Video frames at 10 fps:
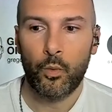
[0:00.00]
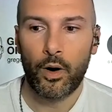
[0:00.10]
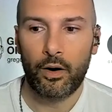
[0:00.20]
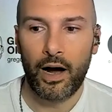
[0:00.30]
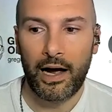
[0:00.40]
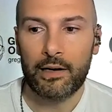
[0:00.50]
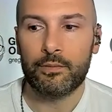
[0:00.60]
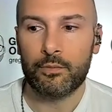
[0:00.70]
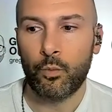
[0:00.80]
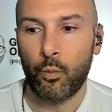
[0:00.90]
where
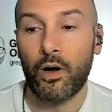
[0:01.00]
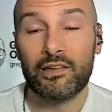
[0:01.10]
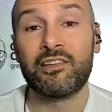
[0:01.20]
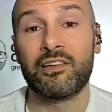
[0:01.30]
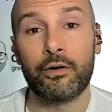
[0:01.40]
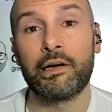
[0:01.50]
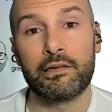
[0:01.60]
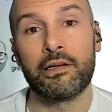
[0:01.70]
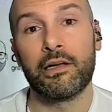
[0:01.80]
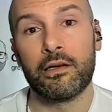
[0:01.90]
I was
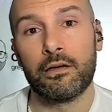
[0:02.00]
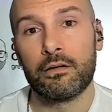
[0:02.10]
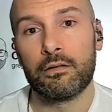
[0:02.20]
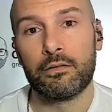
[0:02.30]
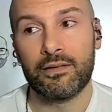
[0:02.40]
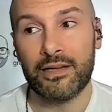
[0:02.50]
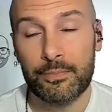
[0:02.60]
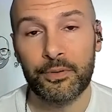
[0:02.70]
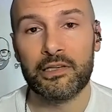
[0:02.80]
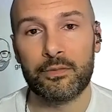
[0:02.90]
seriously
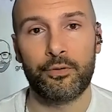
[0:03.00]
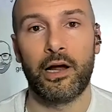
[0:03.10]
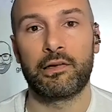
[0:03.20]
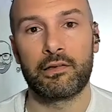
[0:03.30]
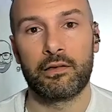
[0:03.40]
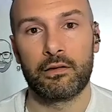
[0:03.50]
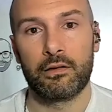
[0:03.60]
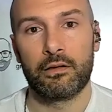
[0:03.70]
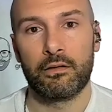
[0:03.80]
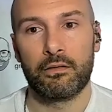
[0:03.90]
deeply depressed
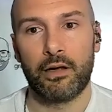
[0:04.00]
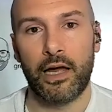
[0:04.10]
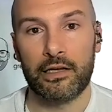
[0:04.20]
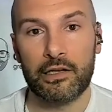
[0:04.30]
and